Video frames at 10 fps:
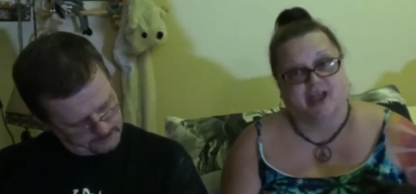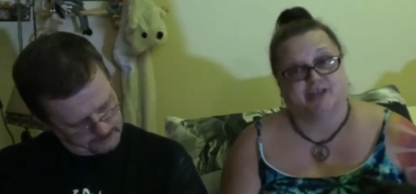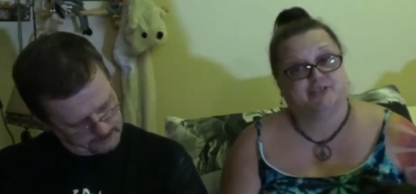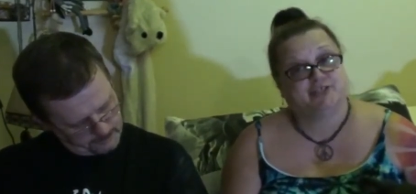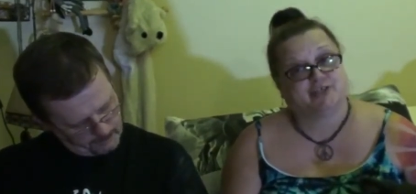
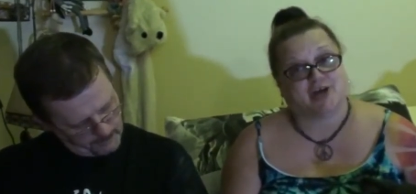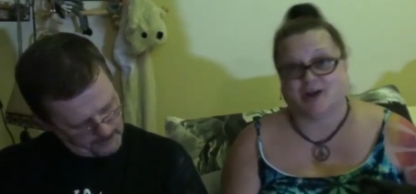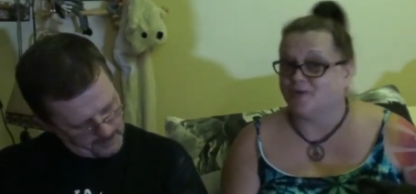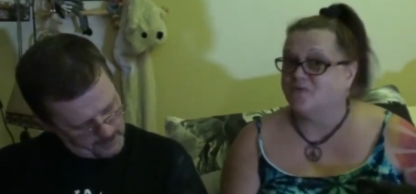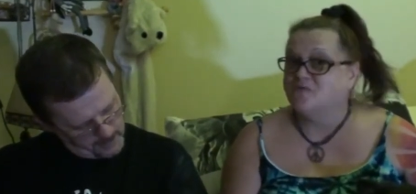Speaker 1: And she
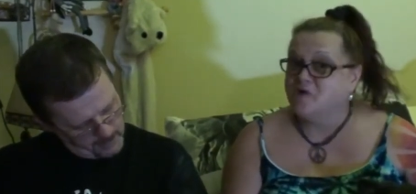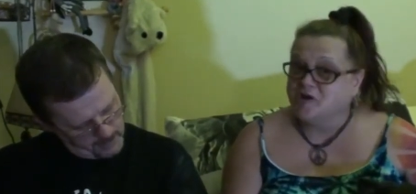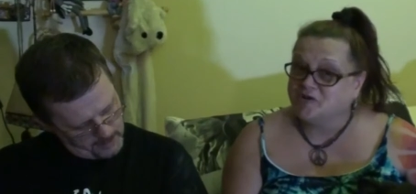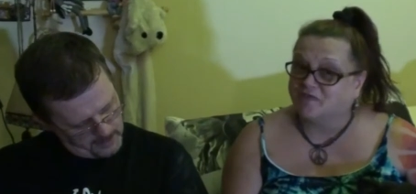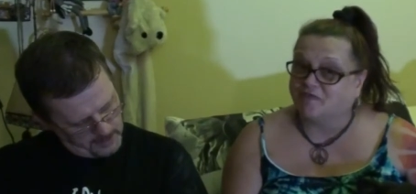got a
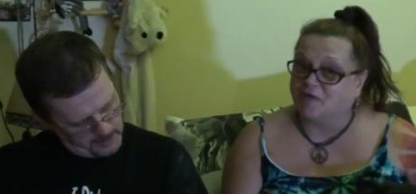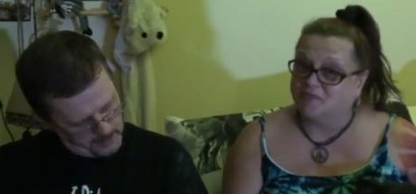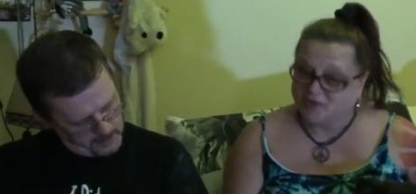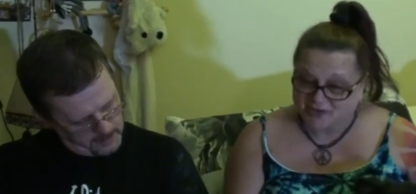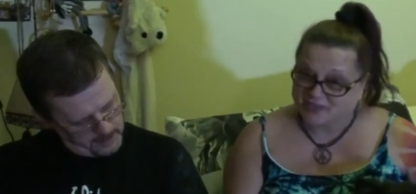wonderful
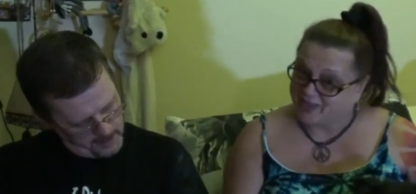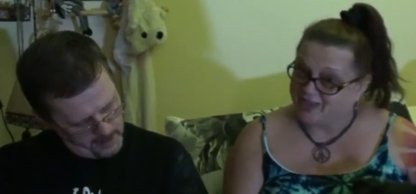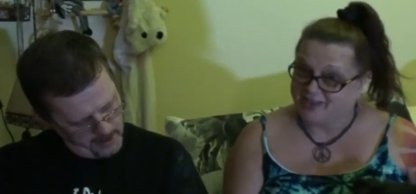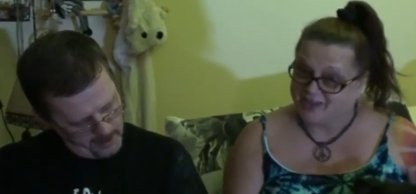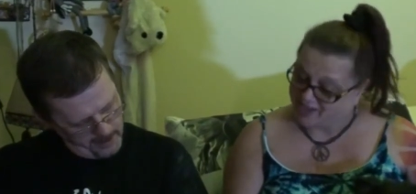
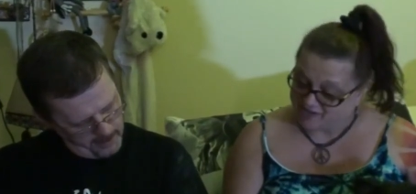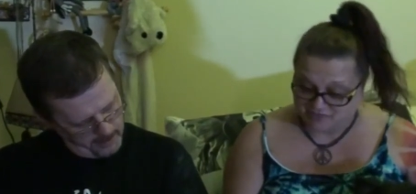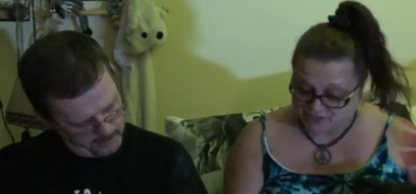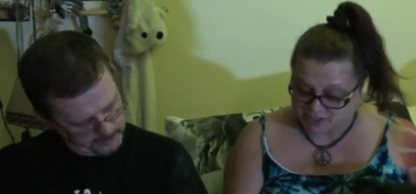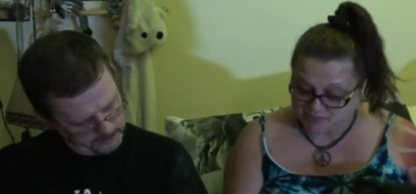birthday
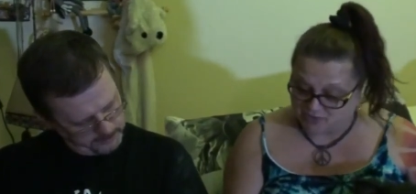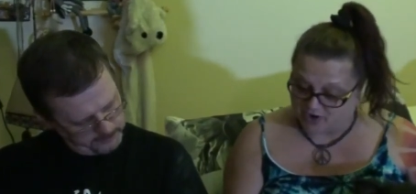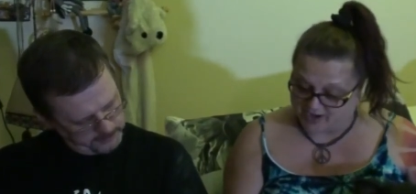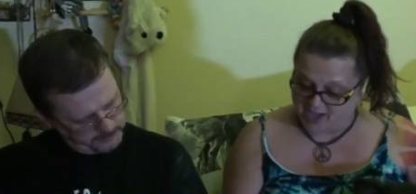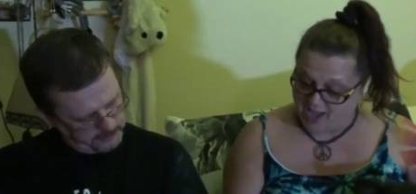gift. She
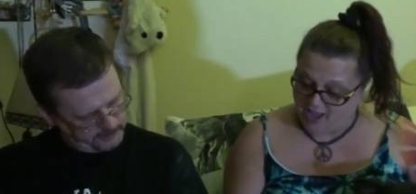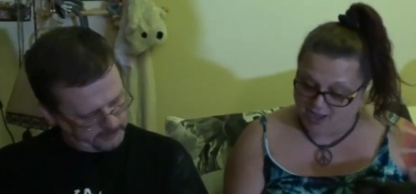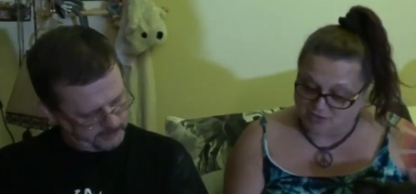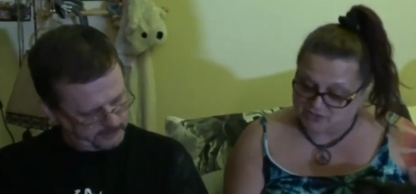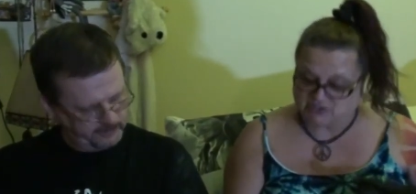bought a
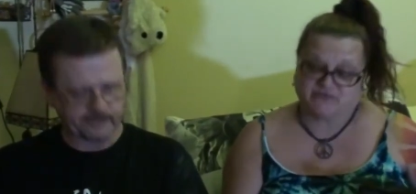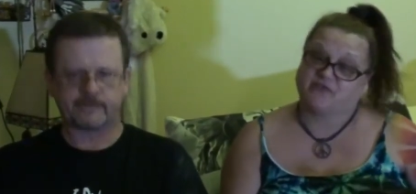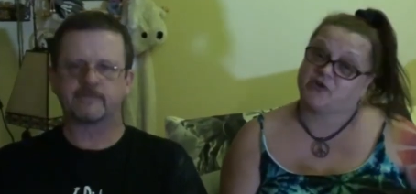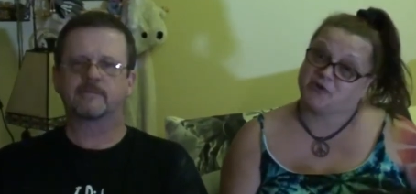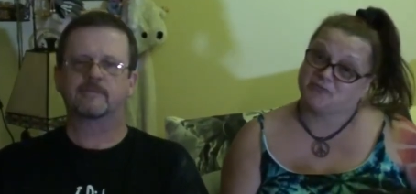house
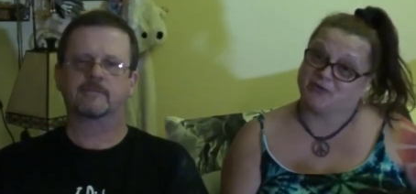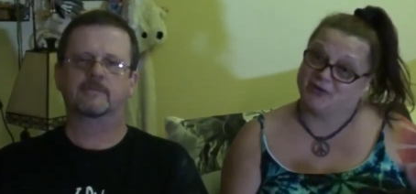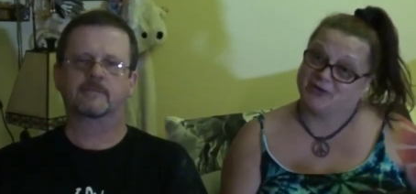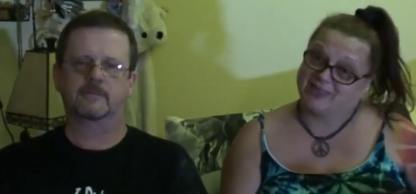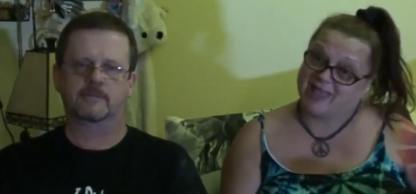for her
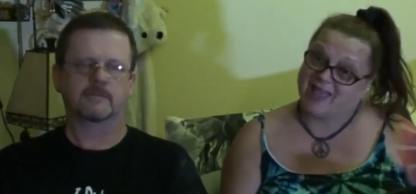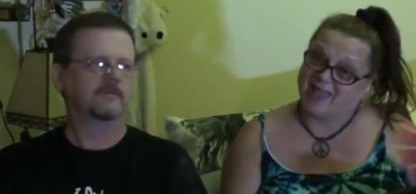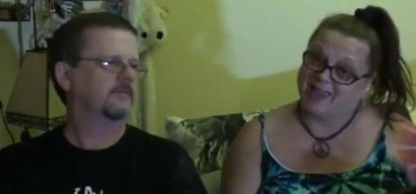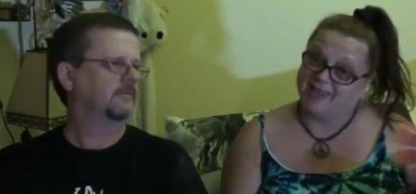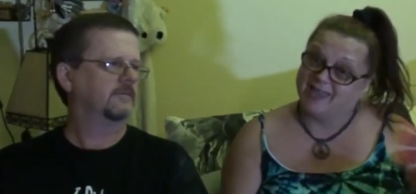
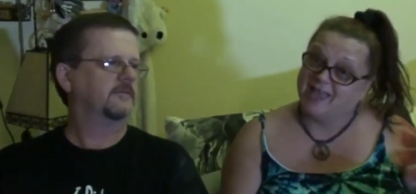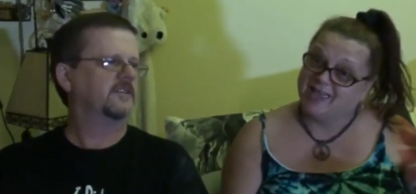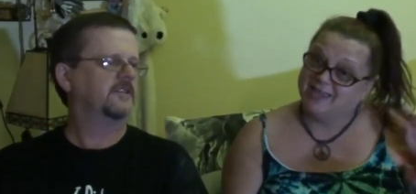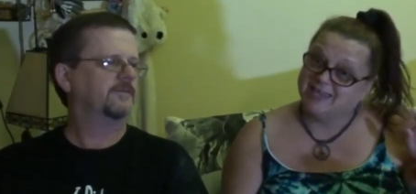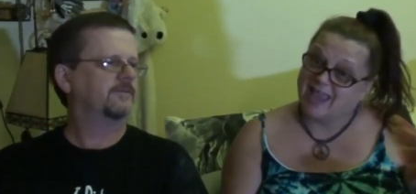birthday.
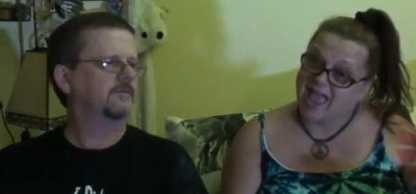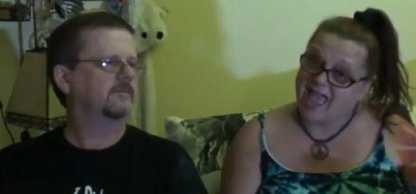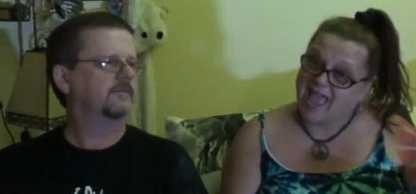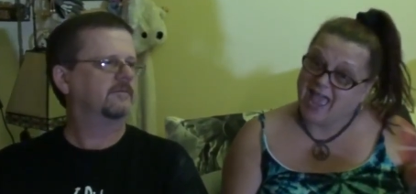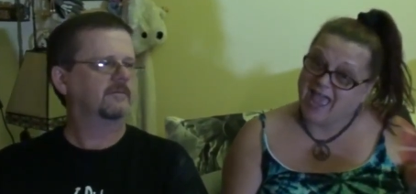
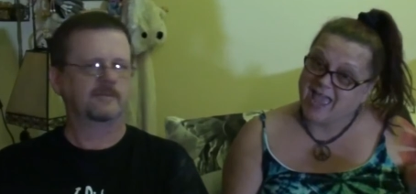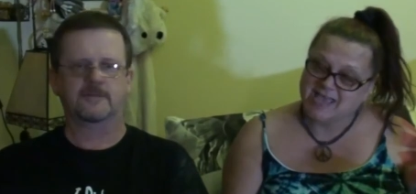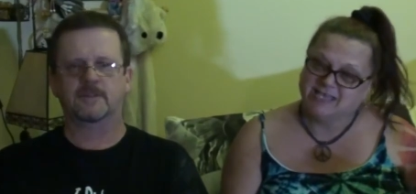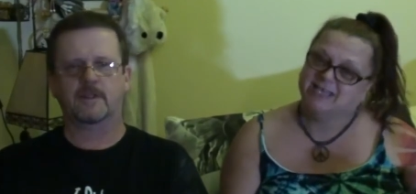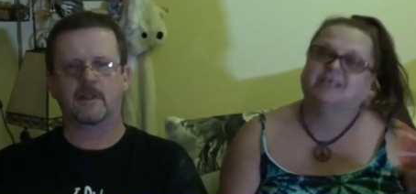
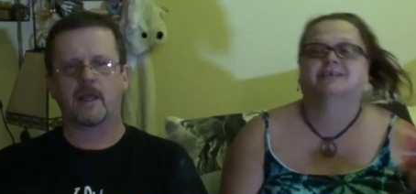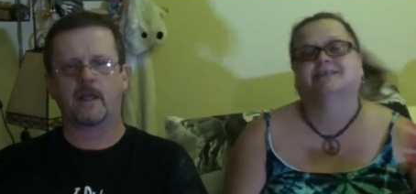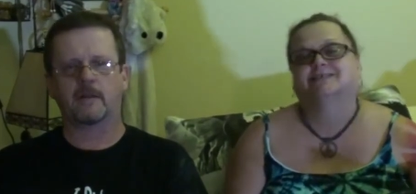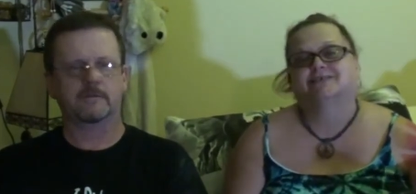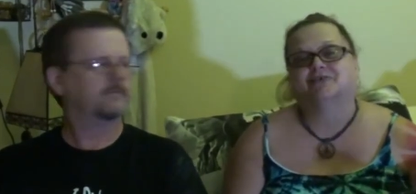Yay!
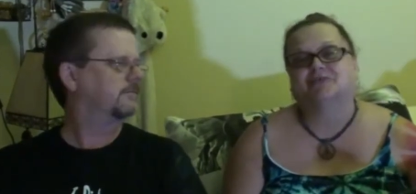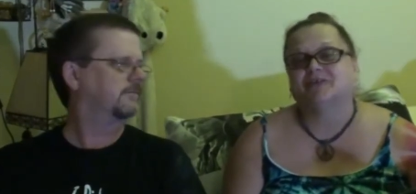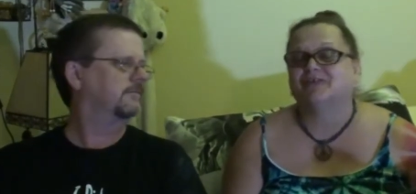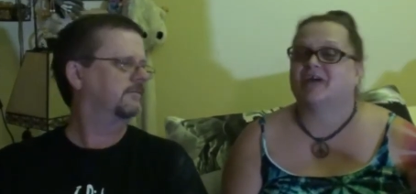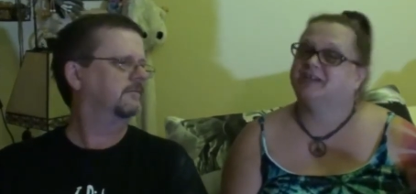Yay. So
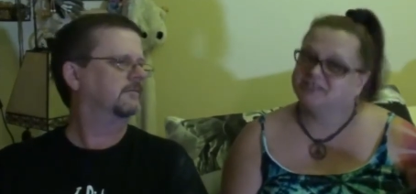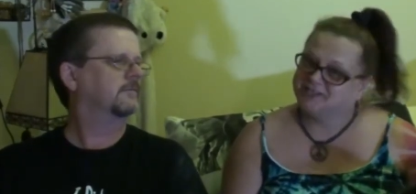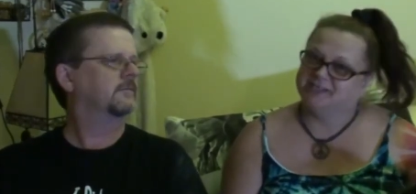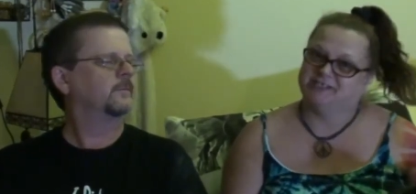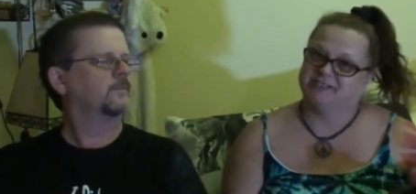
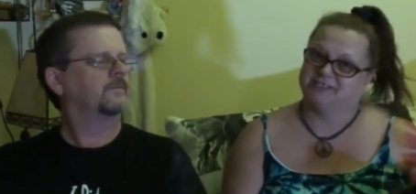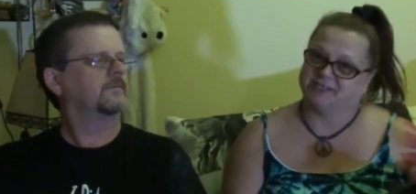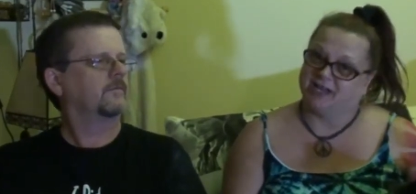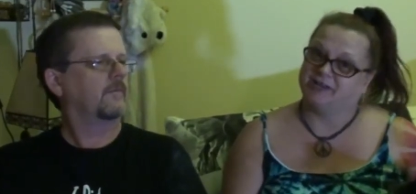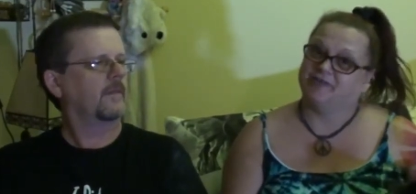
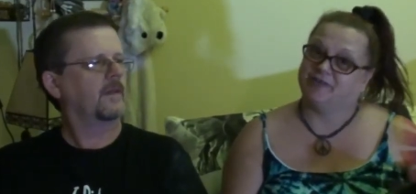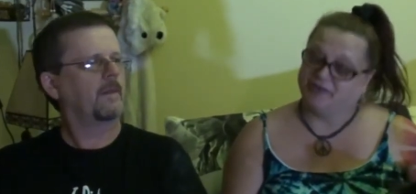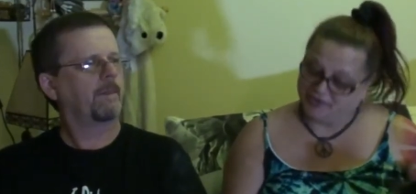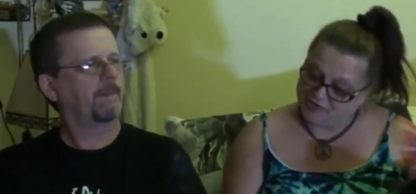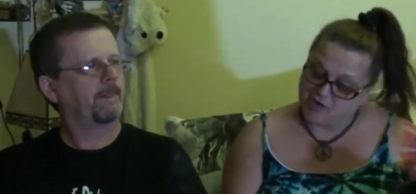congratulations on
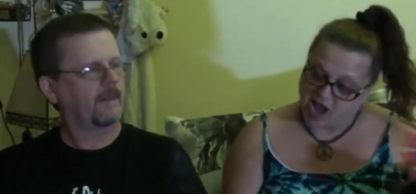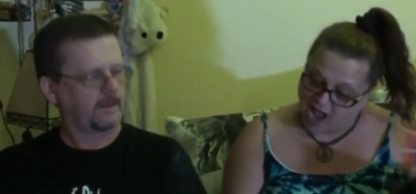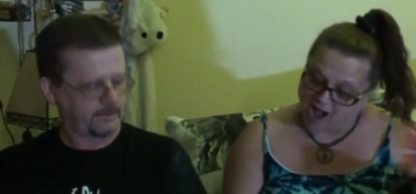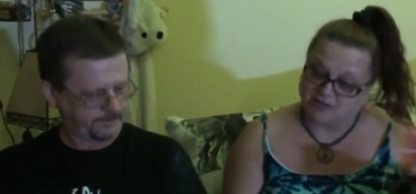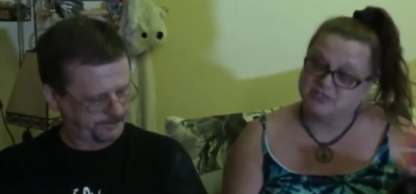your new
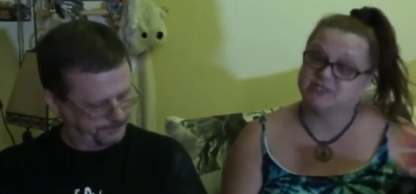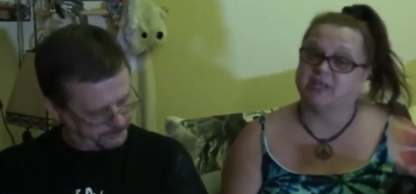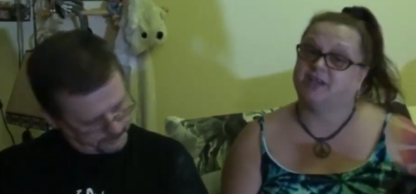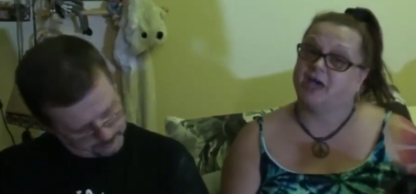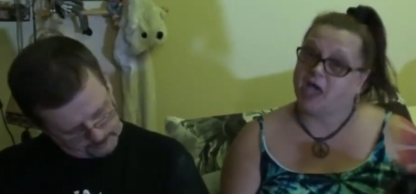house
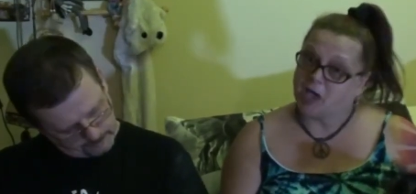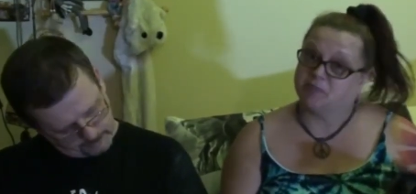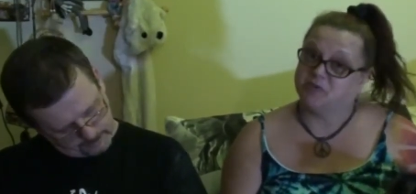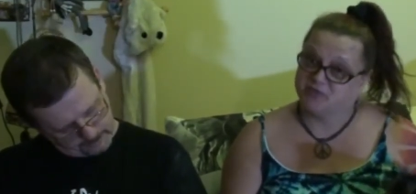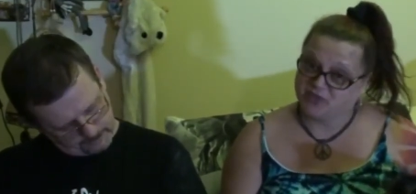and a
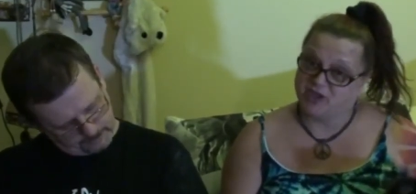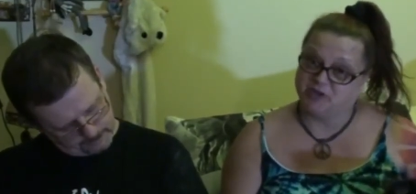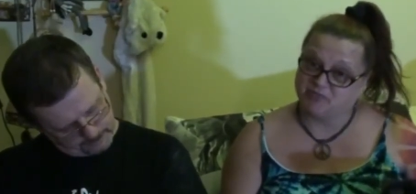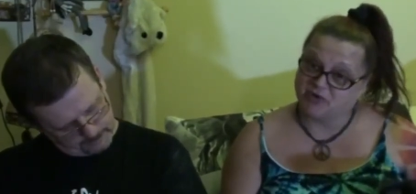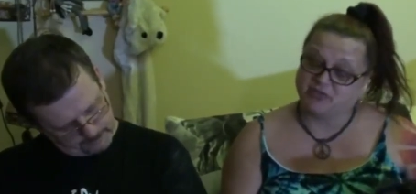happy
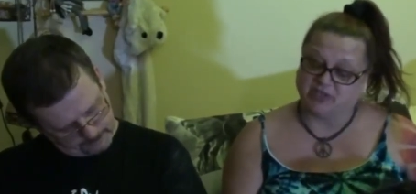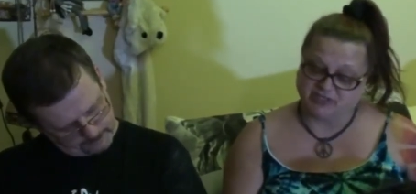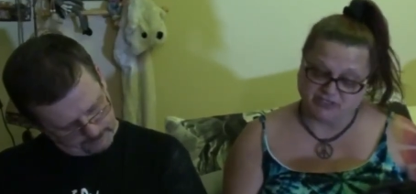belated birthday